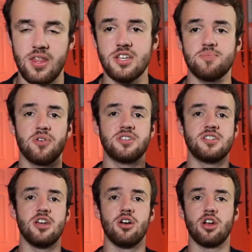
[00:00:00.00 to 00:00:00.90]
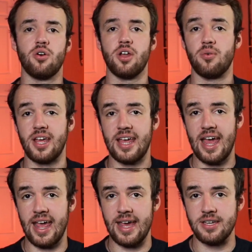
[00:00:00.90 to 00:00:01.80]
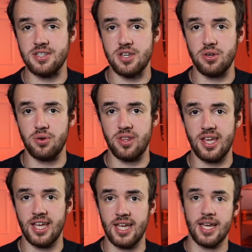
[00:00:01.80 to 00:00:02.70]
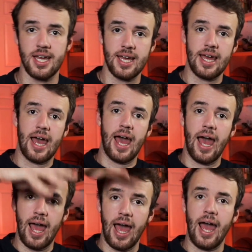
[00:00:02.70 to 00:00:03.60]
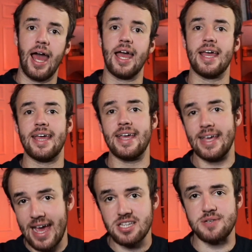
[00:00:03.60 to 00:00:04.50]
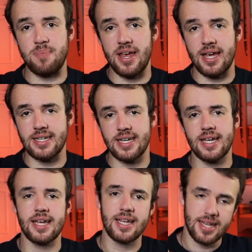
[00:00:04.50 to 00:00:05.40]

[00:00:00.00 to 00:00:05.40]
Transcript: This puts Diogo Henrique into the yes bin.